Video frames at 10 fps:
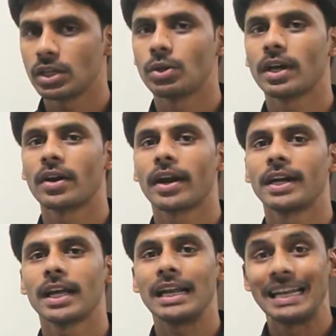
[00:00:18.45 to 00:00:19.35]
you can
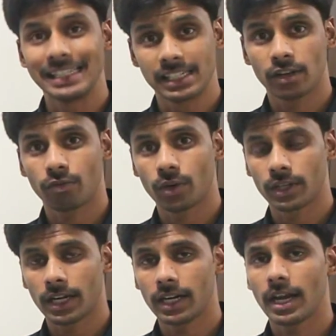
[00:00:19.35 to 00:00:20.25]
write a listener for
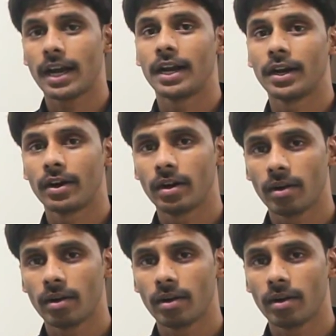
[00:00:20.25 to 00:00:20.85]
that, and